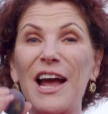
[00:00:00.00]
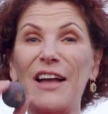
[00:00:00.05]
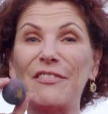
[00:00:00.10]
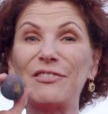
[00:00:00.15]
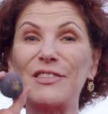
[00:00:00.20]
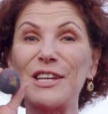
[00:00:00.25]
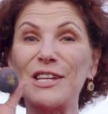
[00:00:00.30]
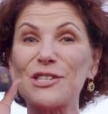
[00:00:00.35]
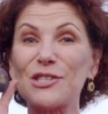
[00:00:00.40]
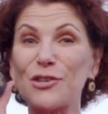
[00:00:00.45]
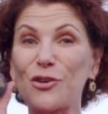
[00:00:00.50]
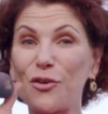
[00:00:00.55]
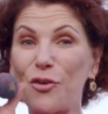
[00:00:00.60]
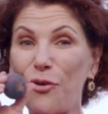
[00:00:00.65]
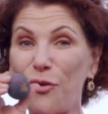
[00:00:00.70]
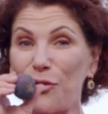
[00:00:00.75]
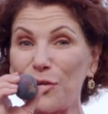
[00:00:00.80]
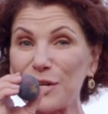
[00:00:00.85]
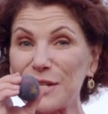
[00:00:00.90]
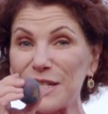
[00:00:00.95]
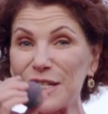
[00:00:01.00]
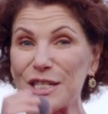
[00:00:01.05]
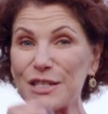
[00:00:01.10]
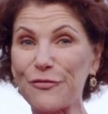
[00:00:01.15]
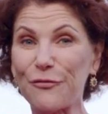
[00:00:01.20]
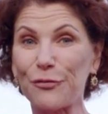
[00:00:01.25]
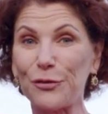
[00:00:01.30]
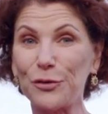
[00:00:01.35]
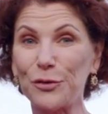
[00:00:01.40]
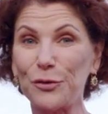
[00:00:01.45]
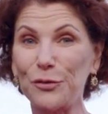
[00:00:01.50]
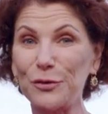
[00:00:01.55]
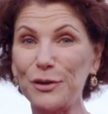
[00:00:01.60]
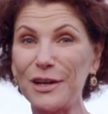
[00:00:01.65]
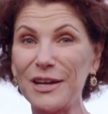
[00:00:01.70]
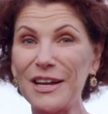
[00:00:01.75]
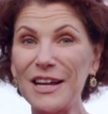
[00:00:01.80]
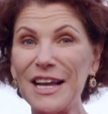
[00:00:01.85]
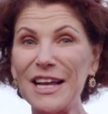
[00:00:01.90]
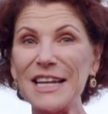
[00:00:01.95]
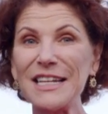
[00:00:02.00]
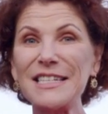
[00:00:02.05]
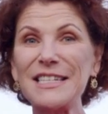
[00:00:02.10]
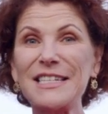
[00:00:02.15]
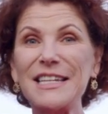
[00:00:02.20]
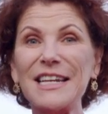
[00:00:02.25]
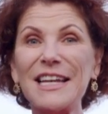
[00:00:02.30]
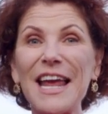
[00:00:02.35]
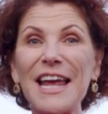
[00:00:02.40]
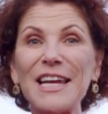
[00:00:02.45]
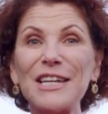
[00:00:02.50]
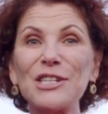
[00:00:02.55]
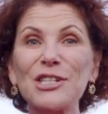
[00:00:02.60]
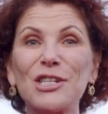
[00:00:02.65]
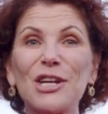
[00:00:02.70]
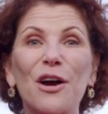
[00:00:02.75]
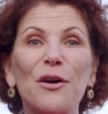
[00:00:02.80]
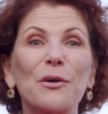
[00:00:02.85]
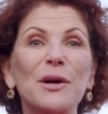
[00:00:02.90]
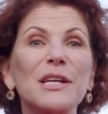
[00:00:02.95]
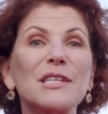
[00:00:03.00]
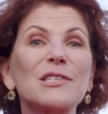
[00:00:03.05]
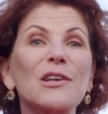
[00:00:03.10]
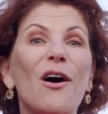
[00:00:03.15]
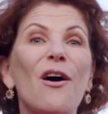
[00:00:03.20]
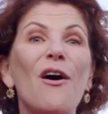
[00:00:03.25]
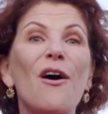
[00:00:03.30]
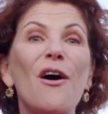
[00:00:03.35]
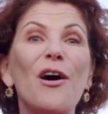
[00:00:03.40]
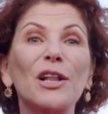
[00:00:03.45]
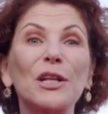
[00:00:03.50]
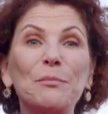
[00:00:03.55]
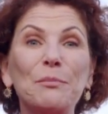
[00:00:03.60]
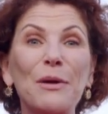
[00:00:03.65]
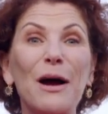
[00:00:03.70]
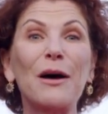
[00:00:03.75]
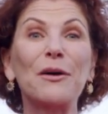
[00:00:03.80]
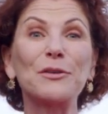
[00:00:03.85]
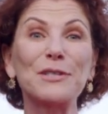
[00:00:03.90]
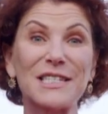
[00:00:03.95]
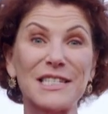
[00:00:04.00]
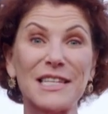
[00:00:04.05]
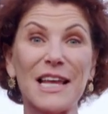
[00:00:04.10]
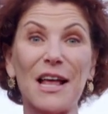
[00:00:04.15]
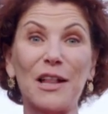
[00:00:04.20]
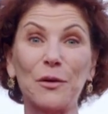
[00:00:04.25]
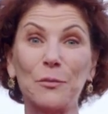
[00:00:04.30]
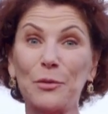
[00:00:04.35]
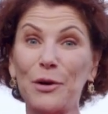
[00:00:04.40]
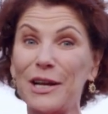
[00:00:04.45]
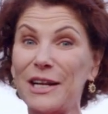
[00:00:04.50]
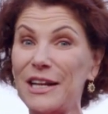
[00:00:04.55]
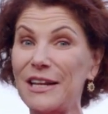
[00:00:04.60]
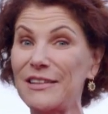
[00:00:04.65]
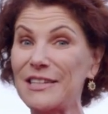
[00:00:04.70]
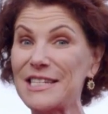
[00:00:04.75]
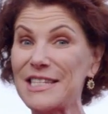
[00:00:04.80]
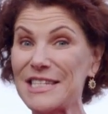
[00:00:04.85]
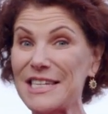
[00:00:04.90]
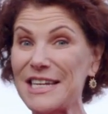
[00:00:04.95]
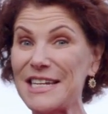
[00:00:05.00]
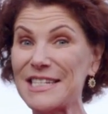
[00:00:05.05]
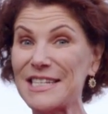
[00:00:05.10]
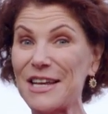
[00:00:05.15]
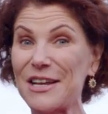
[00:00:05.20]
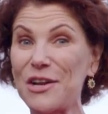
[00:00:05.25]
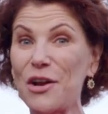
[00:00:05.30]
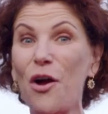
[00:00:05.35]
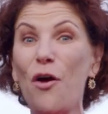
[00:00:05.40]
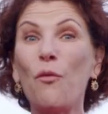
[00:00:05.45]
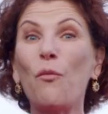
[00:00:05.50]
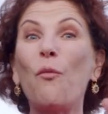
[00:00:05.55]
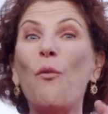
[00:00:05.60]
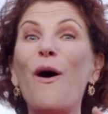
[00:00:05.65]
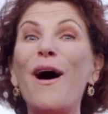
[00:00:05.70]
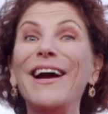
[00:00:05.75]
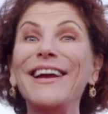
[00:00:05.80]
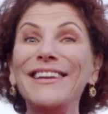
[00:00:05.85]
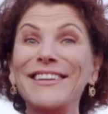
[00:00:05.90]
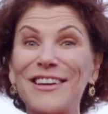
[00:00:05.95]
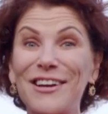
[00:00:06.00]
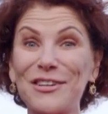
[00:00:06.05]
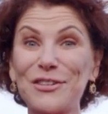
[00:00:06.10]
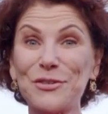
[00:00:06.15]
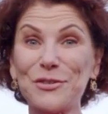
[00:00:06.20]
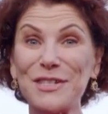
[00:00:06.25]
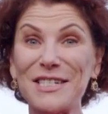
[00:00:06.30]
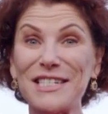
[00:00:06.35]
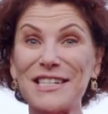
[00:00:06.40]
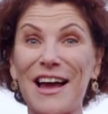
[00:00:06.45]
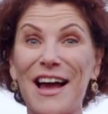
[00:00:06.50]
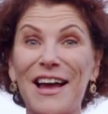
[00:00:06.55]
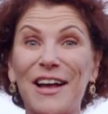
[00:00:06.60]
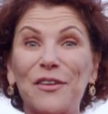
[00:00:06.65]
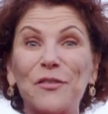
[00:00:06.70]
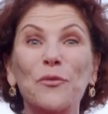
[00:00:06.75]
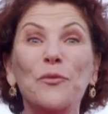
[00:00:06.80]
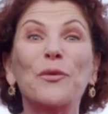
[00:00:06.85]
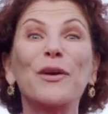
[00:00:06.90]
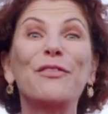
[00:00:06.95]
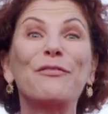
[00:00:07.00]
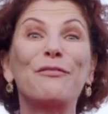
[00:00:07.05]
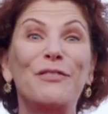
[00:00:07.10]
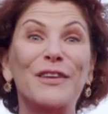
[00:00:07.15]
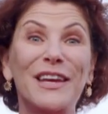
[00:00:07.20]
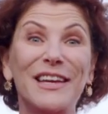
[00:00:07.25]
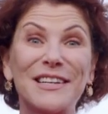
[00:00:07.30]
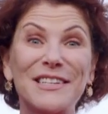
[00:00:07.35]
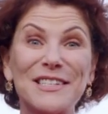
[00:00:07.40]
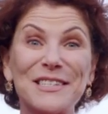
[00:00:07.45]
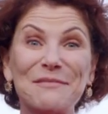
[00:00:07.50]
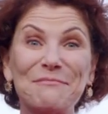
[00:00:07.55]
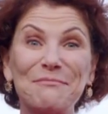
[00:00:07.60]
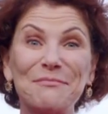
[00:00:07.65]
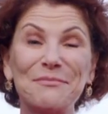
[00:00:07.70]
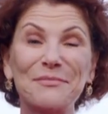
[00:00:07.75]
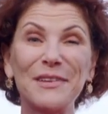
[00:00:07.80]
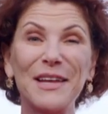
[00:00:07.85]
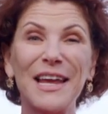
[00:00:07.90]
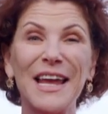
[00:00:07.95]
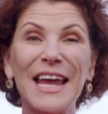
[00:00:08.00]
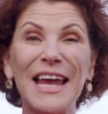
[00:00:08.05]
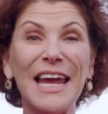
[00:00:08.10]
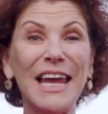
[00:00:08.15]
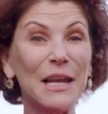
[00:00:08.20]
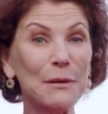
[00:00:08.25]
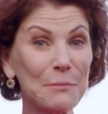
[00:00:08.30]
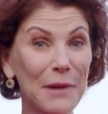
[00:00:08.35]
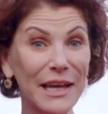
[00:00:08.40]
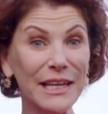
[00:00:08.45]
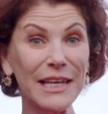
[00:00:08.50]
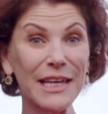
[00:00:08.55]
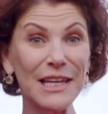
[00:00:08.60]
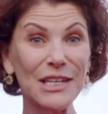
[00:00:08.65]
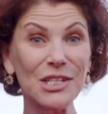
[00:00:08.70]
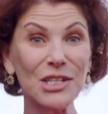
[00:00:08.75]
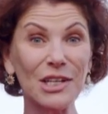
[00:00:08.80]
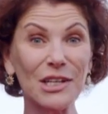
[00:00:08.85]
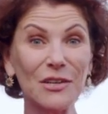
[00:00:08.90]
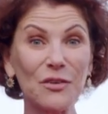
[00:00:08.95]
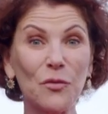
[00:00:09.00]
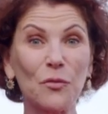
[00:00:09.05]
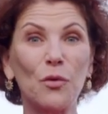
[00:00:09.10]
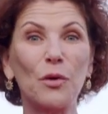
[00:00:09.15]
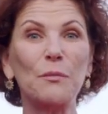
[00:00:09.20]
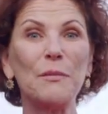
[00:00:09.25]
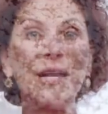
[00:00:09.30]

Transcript: at this gorgeous fruit. Today's show is all about celebrating the season, wine country style, with figs. In my kitchen, we'll